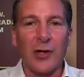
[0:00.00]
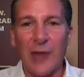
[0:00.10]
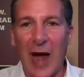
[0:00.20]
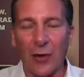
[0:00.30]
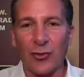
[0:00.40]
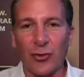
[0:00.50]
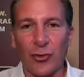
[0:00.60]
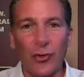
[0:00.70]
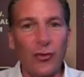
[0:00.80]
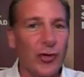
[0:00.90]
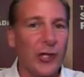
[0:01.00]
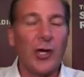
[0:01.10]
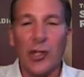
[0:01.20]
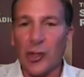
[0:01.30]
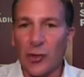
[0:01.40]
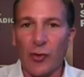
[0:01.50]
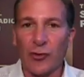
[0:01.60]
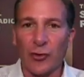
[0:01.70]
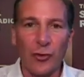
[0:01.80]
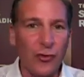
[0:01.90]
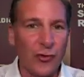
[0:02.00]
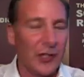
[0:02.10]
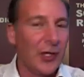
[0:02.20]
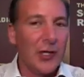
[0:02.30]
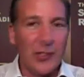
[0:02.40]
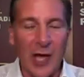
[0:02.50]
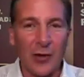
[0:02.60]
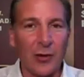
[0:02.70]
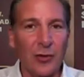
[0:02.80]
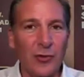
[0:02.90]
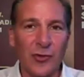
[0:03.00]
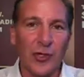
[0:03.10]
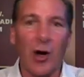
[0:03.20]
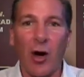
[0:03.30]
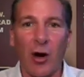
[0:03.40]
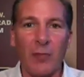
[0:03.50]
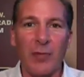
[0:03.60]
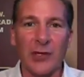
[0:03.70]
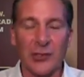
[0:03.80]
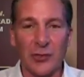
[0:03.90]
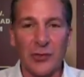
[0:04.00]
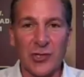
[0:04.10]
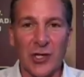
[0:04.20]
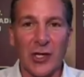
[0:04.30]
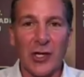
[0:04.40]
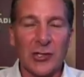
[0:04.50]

dollars are losing, euros are losing, yen are losing, RMB is losing.